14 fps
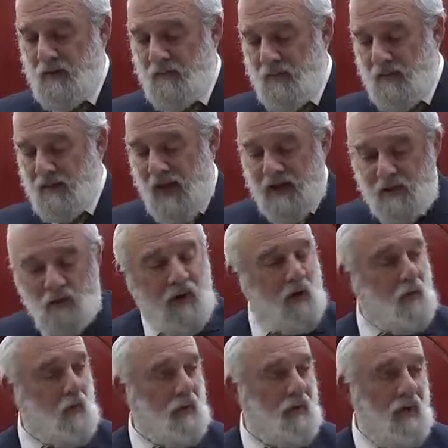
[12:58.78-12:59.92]
But that's what
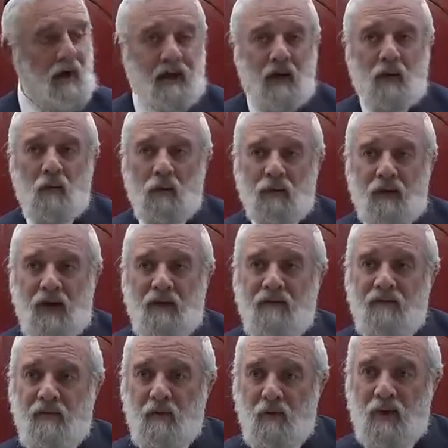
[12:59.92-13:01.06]
it will take. It will take
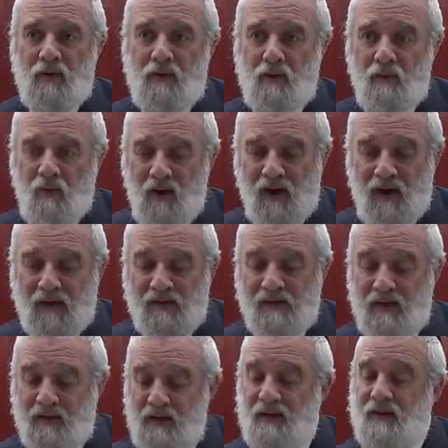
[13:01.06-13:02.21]
for one to realize
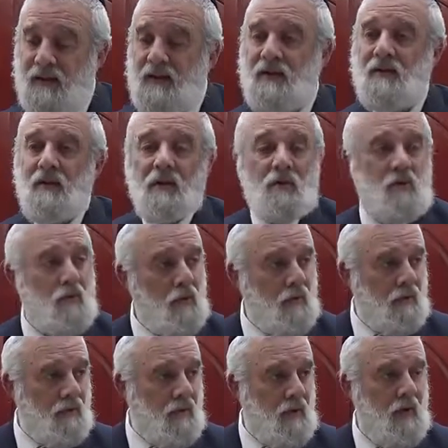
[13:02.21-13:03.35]
that this is the
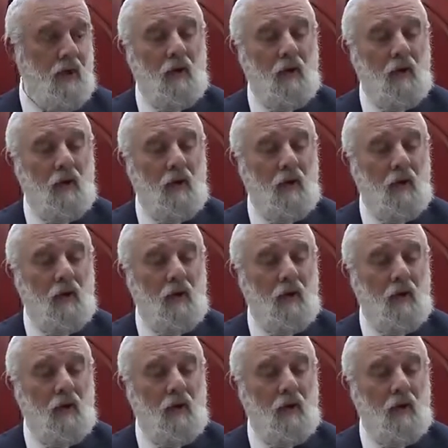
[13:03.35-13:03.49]
truth.